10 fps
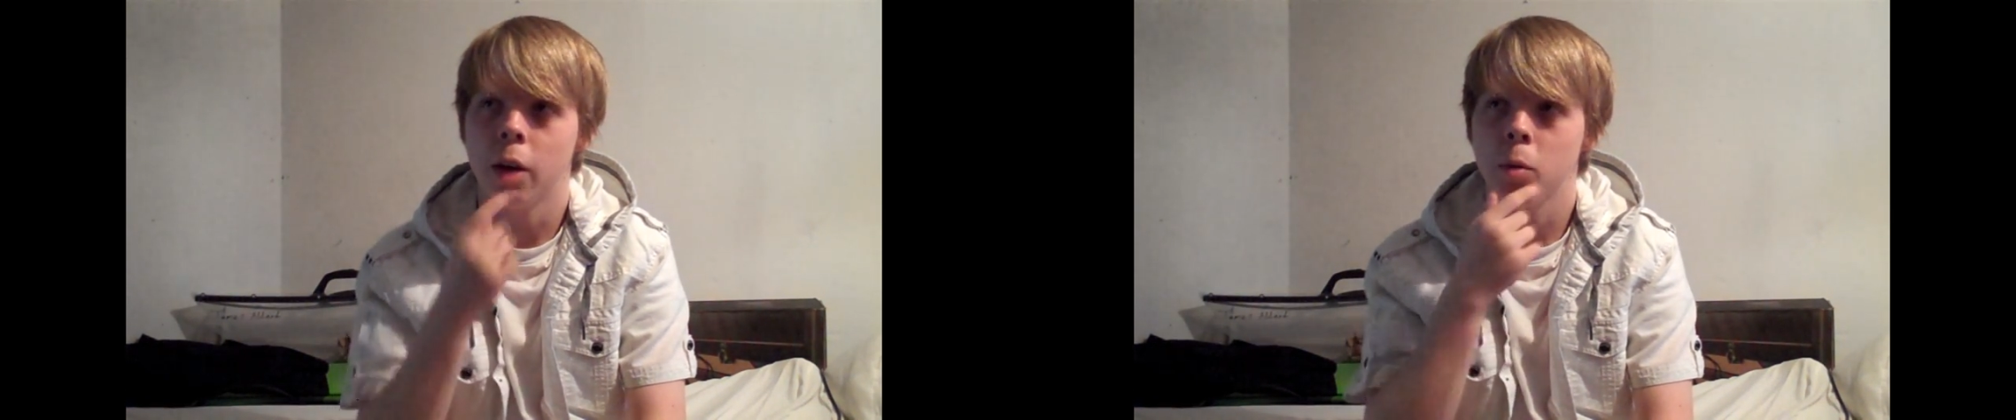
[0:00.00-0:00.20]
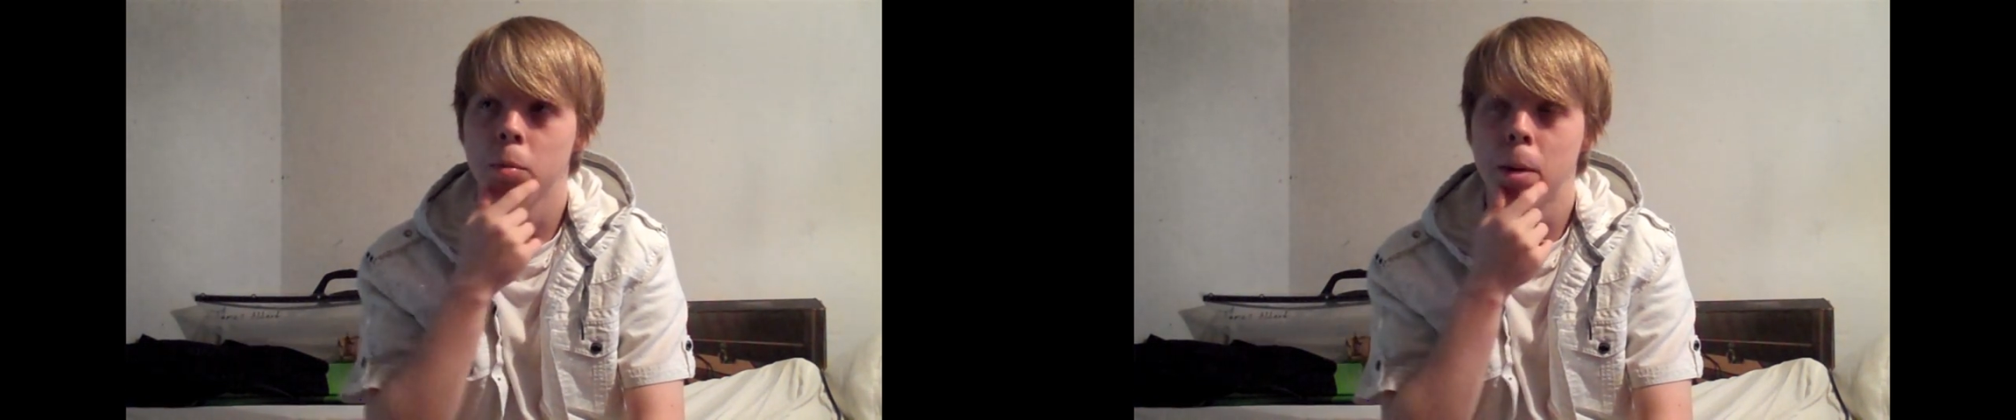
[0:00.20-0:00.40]

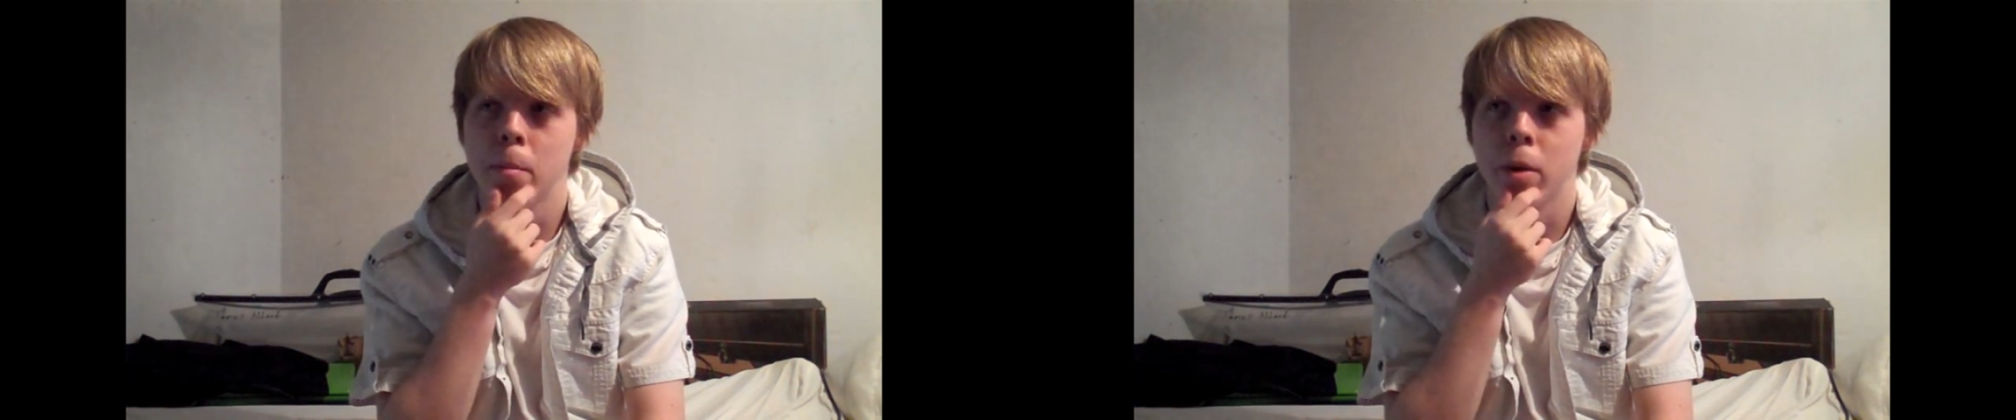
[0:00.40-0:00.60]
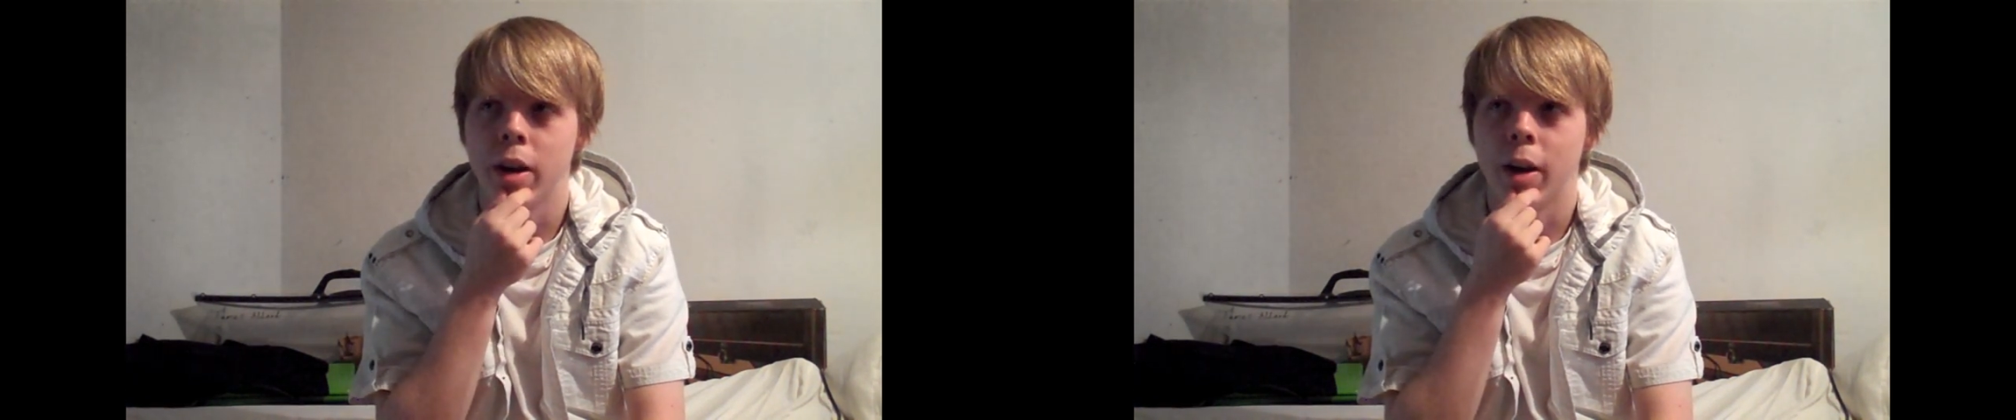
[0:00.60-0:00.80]

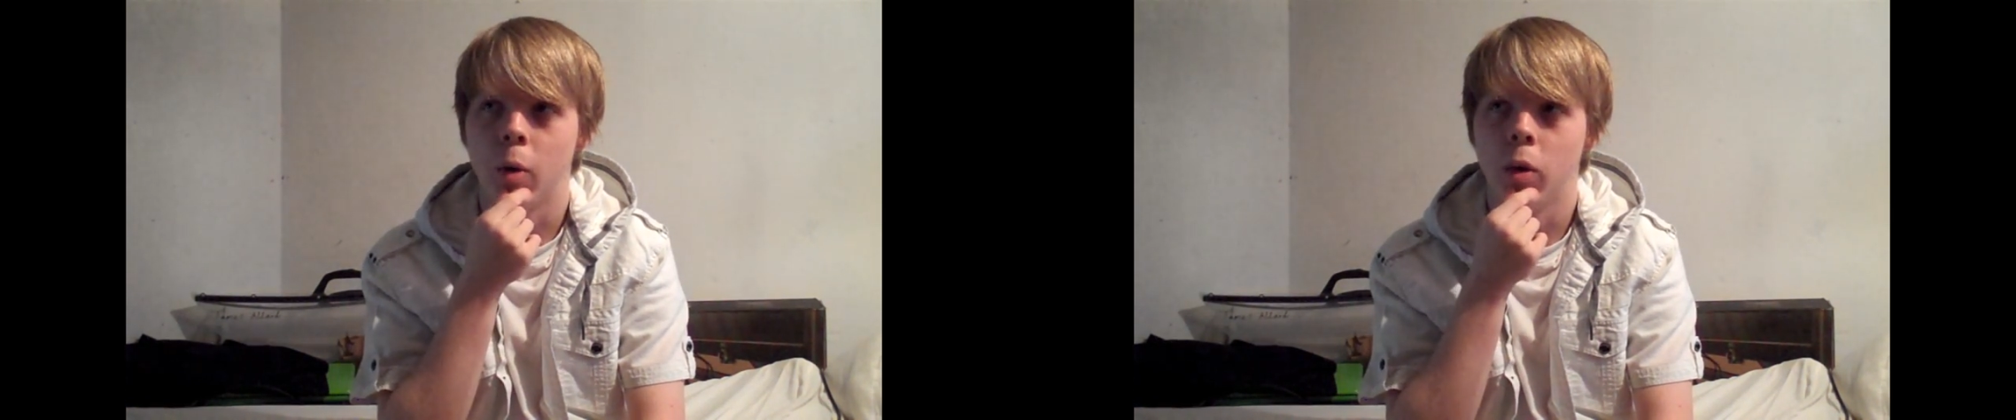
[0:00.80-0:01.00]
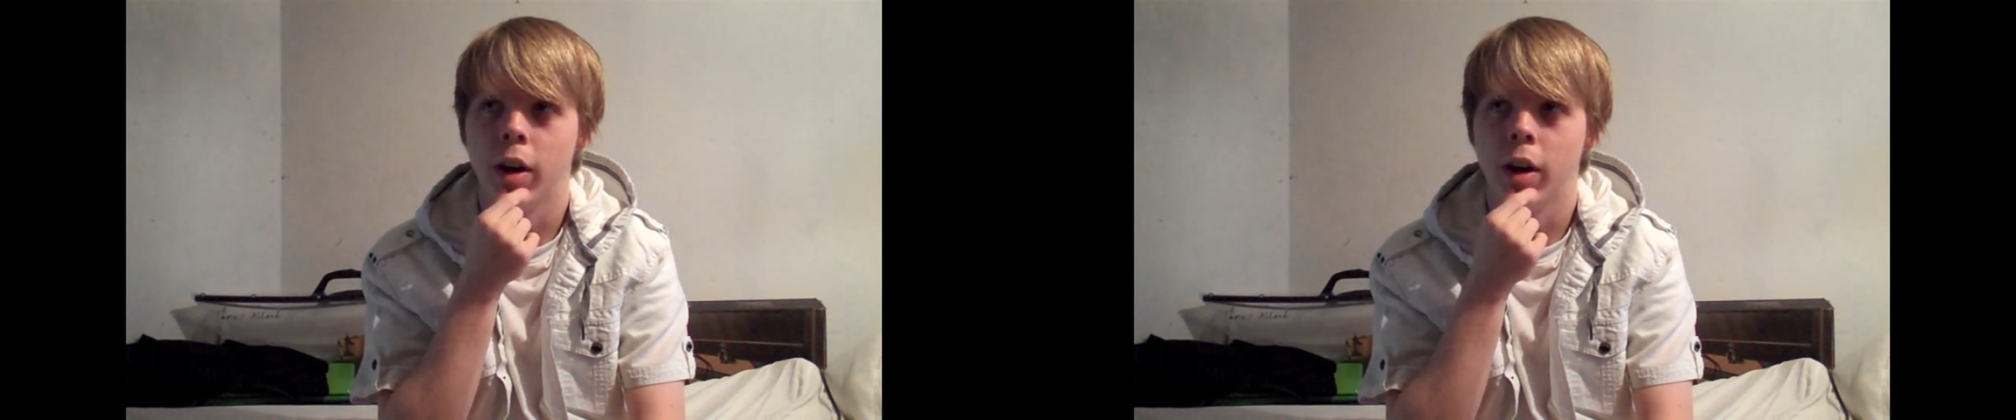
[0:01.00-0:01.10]
remember now.